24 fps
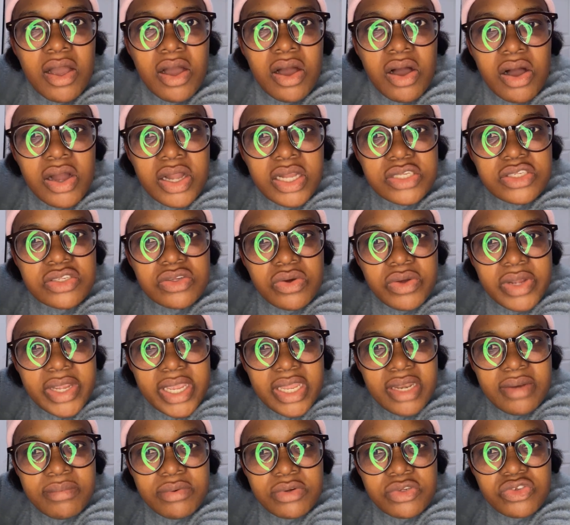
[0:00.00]
Okay, so
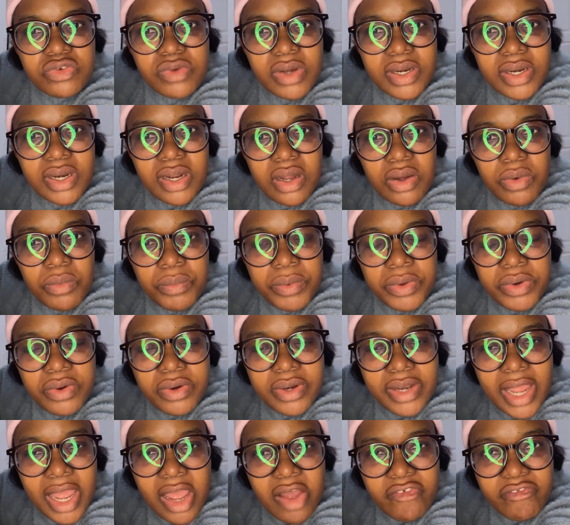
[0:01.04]
in Botswana, we don't
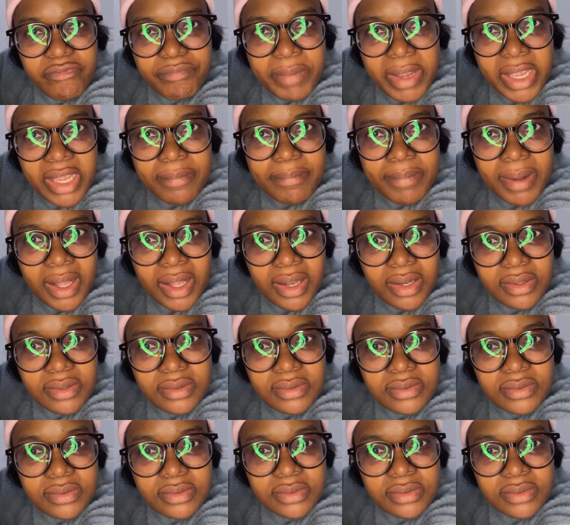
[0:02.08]
have PayPal.